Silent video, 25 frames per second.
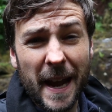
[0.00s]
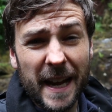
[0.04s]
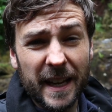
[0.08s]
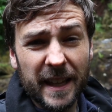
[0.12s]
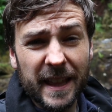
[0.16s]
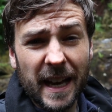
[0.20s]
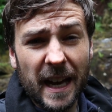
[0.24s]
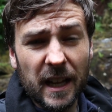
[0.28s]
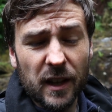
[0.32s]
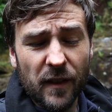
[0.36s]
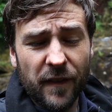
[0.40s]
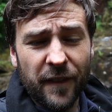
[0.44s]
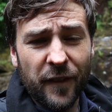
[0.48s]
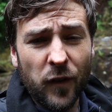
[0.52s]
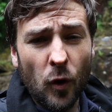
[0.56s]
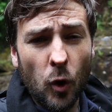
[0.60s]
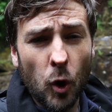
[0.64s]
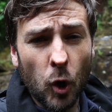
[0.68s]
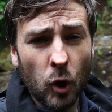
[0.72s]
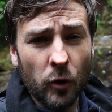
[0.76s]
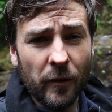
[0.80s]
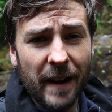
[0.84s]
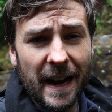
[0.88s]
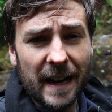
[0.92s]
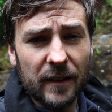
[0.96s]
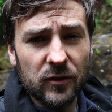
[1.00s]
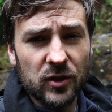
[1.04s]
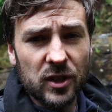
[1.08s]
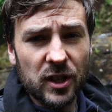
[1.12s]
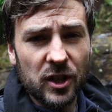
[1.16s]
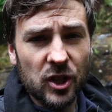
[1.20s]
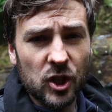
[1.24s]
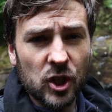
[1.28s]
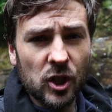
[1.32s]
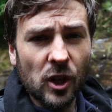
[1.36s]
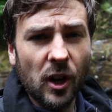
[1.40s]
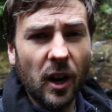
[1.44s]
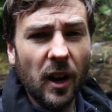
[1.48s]
make that the foreground to
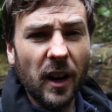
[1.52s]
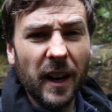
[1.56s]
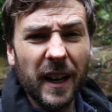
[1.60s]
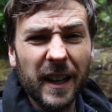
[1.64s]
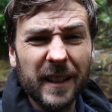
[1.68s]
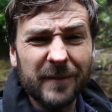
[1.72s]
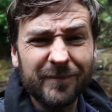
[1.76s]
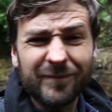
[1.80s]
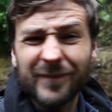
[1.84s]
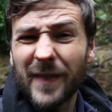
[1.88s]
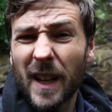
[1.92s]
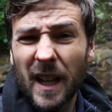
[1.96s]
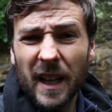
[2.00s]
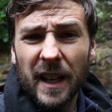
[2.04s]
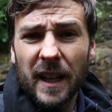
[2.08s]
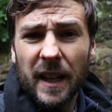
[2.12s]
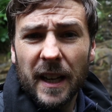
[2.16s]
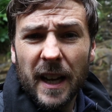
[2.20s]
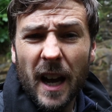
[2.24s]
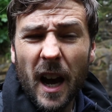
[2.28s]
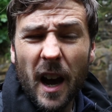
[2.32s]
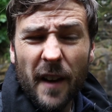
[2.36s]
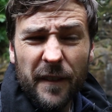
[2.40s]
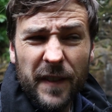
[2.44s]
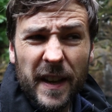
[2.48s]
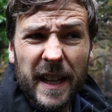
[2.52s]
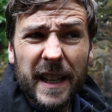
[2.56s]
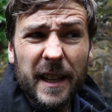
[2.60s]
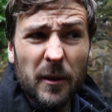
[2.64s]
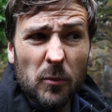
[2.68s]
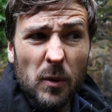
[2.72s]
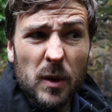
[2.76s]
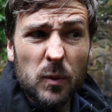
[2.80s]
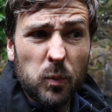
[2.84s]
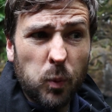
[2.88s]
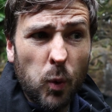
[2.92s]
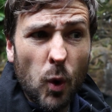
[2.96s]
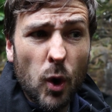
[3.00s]
the shot. And I think
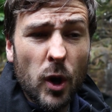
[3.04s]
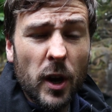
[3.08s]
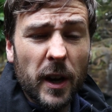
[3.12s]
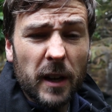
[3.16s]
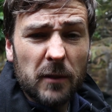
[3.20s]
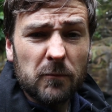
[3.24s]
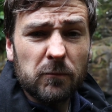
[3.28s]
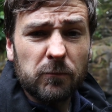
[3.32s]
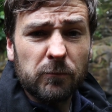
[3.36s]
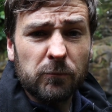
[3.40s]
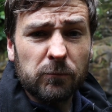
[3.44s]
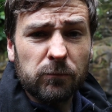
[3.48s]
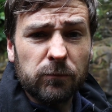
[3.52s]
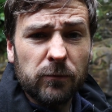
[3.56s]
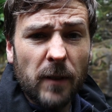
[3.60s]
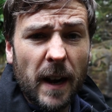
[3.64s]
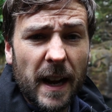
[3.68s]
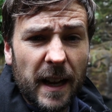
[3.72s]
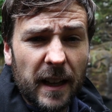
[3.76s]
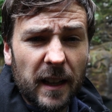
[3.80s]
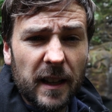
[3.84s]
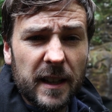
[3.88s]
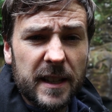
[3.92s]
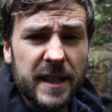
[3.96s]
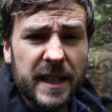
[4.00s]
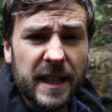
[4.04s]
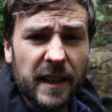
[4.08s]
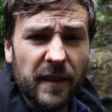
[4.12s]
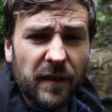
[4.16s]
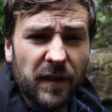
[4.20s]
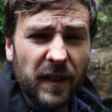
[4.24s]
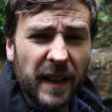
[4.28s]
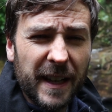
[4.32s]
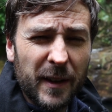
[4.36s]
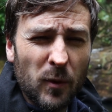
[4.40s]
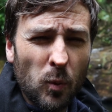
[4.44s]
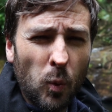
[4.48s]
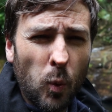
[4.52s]
it would work
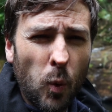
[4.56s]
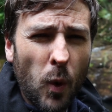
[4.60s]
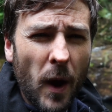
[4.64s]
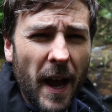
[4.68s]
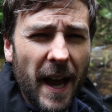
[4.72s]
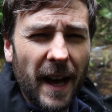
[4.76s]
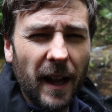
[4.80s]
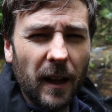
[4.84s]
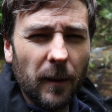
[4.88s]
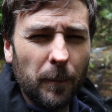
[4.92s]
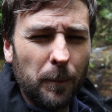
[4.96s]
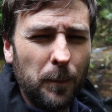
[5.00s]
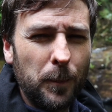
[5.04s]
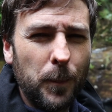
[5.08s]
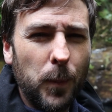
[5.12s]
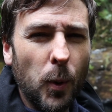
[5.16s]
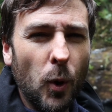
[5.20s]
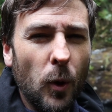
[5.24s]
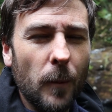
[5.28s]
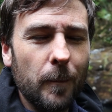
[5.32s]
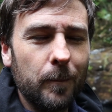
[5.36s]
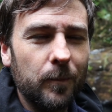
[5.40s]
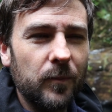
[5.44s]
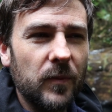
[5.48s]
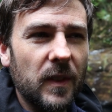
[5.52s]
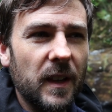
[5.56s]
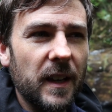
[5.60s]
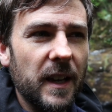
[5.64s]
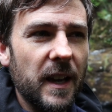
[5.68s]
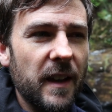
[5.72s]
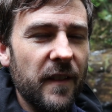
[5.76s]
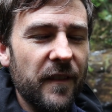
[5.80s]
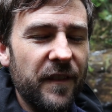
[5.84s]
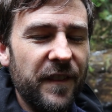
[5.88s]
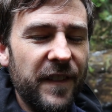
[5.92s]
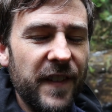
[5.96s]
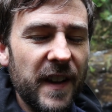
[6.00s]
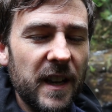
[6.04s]
relatively well, but
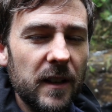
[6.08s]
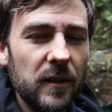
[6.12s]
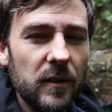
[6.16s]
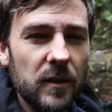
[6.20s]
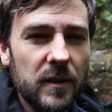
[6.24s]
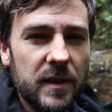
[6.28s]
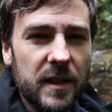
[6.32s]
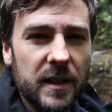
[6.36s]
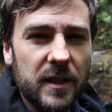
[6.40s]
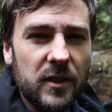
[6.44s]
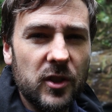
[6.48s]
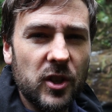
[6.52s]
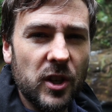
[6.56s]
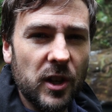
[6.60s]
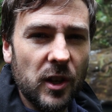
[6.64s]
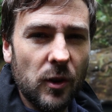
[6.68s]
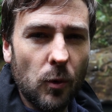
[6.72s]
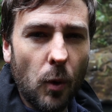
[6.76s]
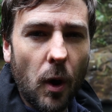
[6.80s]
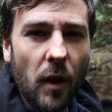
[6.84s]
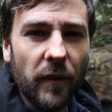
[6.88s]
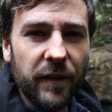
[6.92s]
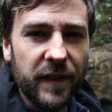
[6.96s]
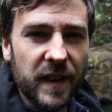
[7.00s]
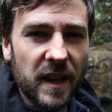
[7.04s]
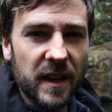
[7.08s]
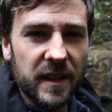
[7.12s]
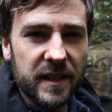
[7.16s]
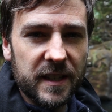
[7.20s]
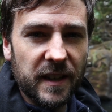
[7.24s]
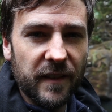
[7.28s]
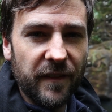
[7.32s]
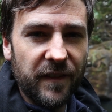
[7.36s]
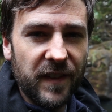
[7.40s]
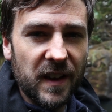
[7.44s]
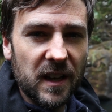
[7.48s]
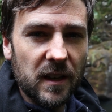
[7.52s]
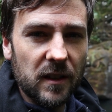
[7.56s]
it feels too obvious,
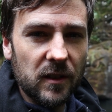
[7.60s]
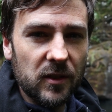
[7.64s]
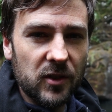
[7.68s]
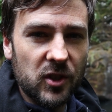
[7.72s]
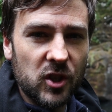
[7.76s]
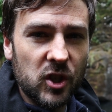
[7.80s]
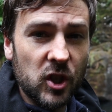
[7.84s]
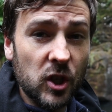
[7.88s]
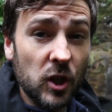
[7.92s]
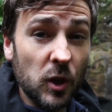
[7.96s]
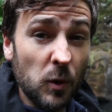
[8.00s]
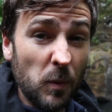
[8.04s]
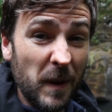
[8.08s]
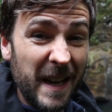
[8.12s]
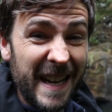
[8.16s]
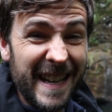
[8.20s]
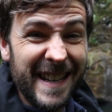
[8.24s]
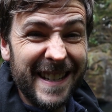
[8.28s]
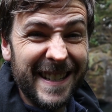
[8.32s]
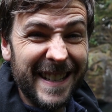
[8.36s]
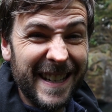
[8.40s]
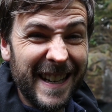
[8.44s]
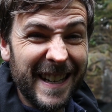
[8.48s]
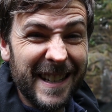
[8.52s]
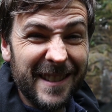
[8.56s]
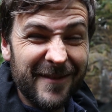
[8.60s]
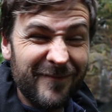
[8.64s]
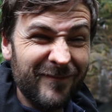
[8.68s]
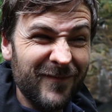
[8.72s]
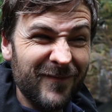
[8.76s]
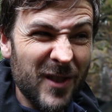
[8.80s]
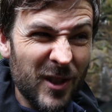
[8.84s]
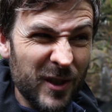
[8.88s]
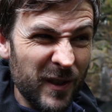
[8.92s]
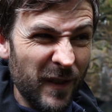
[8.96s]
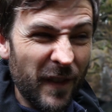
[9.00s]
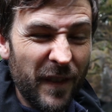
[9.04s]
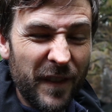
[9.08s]
it feels too easy, it
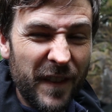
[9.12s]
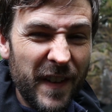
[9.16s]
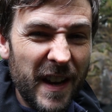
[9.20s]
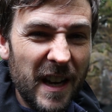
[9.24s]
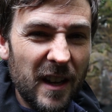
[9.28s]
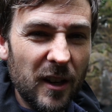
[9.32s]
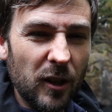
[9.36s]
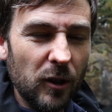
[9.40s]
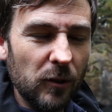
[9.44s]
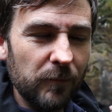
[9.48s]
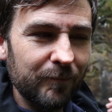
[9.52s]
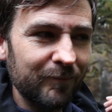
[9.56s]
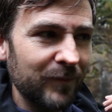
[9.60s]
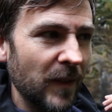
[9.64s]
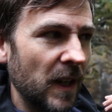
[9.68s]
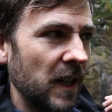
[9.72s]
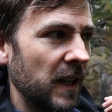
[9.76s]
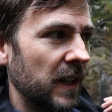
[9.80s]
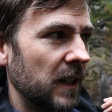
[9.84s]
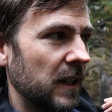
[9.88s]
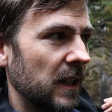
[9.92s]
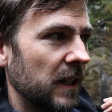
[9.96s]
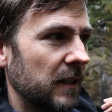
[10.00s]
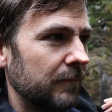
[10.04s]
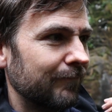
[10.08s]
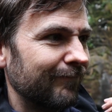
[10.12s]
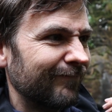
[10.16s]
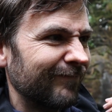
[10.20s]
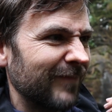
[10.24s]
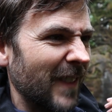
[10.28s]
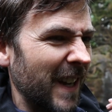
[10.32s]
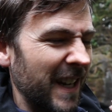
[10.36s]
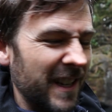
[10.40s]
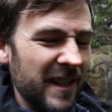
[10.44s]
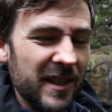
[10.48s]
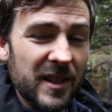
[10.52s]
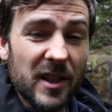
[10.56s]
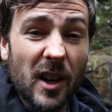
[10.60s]
doesn't feel
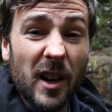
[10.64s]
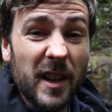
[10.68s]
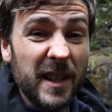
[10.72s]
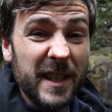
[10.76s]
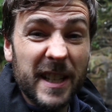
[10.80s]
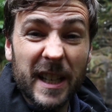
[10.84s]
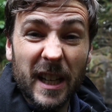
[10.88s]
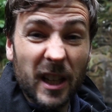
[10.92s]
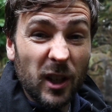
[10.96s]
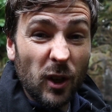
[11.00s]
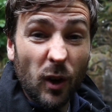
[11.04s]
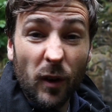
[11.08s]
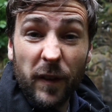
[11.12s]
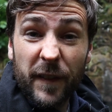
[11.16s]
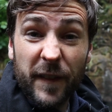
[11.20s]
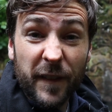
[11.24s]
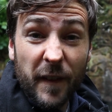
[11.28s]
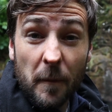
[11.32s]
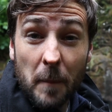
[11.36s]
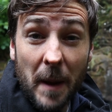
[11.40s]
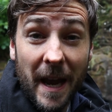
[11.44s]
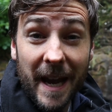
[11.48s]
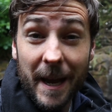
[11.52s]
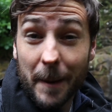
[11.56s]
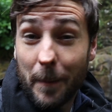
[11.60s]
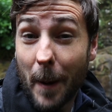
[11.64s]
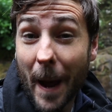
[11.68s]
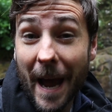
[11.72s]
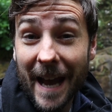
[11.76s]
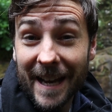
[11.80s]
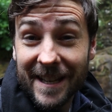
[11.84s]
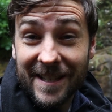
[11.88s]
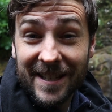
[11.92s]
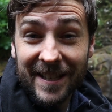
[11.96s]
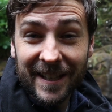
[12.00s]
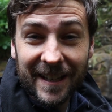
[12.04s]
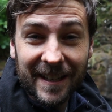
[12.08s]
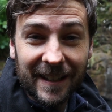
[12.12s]
exciting enough for me
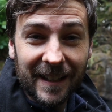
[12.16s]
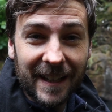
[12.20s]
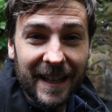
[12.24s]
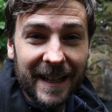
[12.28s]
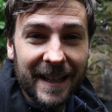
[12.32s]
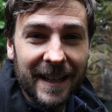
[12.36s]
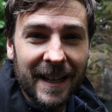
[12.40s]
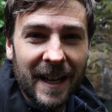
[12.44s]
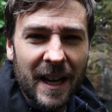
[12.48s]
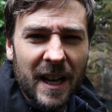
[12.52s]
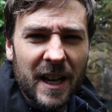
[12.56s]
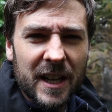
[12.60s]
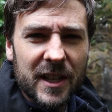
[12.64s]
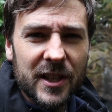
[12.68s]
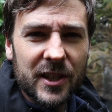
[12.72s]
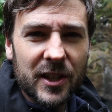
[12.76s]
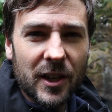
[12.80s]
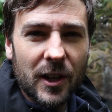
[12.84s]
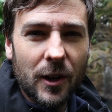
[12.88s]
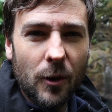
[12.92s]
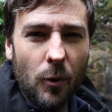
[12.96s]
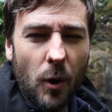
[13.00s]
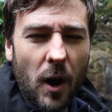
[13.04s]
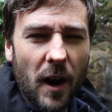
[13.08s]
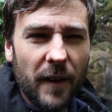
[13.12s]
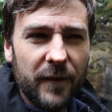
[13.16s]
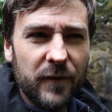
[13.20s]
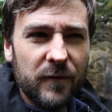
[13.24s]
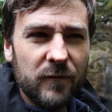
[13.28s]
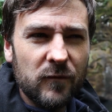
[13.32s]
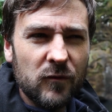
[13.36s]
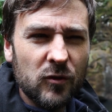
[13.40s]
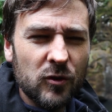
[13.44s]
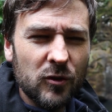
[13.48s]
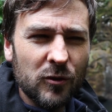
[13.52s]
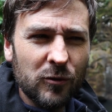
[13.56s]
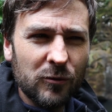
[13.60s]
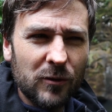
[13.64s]
basically. So I've
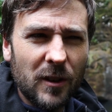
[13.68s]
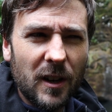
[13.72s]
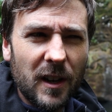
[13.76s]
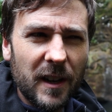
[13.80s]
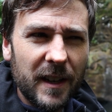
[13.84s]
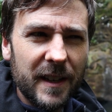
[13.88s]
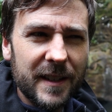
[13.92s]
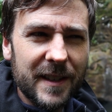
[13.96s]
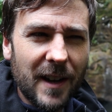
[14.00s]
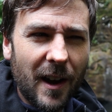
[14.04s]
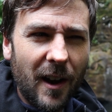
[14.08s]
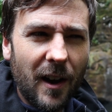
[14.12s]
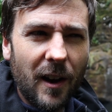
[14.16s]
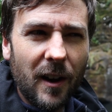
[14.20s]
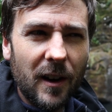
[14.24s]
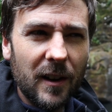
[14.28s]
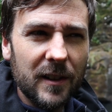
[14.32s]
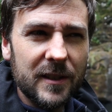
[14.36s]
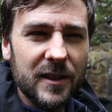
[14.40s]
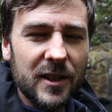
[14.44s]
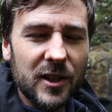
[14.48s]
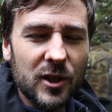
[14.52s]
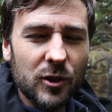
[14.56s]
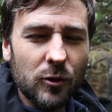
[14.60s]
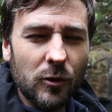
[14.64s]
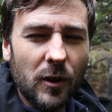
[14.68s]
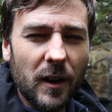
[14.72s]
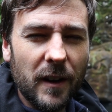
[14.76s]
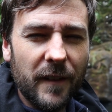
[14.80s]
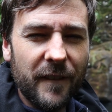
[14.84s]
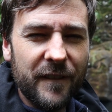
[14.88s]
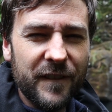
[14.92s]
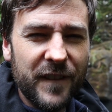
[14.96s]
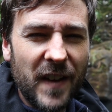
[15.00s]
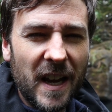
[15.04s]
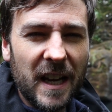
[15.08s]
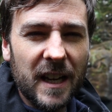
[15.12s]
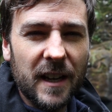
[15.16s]
tried hard to try
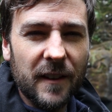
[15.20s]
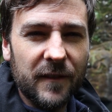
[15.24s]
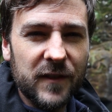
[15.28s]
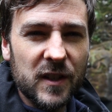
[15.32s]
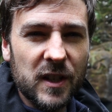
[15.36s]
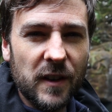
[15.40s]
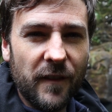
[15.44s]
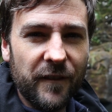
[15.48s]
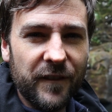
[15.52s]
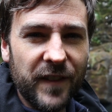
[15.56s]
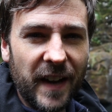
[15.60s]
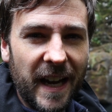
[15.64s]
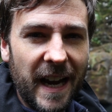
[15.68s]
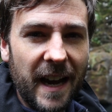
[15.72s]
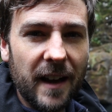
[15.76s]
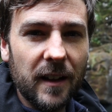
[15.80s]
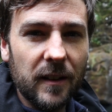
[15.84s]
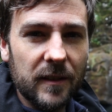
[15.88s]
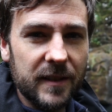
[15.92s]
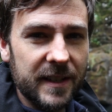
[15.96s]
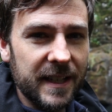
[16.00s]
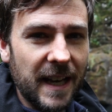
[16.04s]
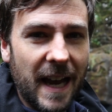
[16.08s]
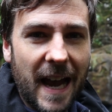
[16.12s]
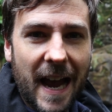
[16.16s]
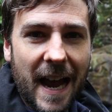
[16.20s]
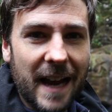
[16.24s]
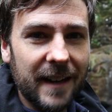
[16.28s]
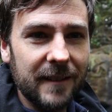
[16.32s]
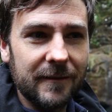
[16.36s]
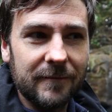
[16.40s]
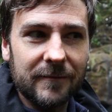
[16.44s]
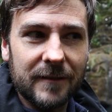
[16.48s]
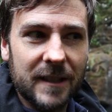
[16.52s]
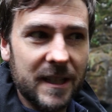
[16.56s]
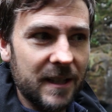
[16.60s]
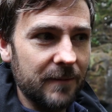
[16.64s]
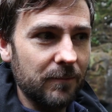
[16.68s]
and think of something else,
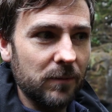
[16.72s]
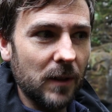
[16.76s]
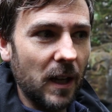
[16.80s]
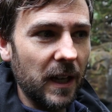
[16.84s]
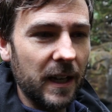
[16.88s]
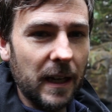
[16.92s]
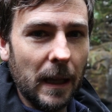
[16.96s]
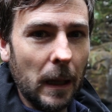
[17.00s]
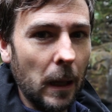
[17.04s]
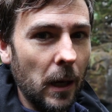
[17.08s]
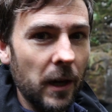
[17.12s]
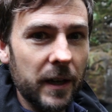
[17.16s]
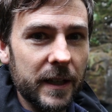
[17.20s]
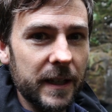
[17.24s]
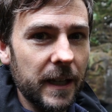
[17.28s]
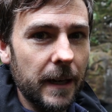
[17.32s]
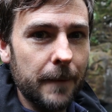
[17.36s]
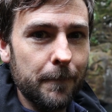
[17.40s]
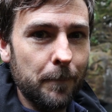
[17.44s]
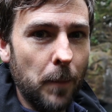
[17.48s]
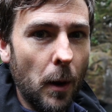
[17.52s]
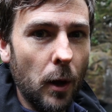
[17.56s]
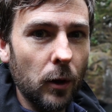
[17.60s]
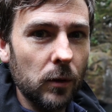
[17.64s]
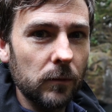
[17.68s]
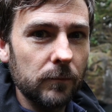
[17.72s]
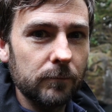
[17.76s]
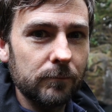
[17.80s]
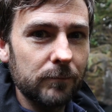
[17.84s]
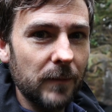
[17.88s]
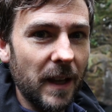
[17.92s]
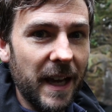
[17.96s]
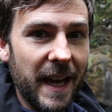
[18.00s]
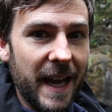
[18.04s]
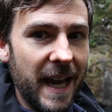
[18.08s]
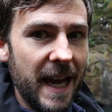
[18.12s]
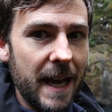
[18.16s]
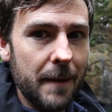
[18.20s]
and like a lightning bolt,
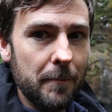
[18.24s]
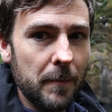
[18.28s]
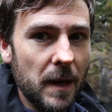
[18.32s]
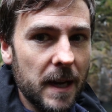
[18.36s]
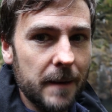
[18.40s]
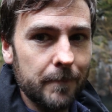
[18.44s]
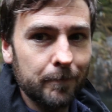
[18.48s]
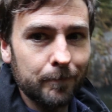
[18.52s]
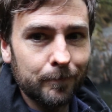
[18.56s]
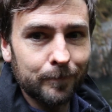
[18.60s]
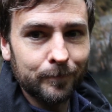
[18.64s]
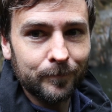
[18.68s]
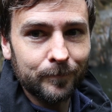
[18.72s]
it hit me.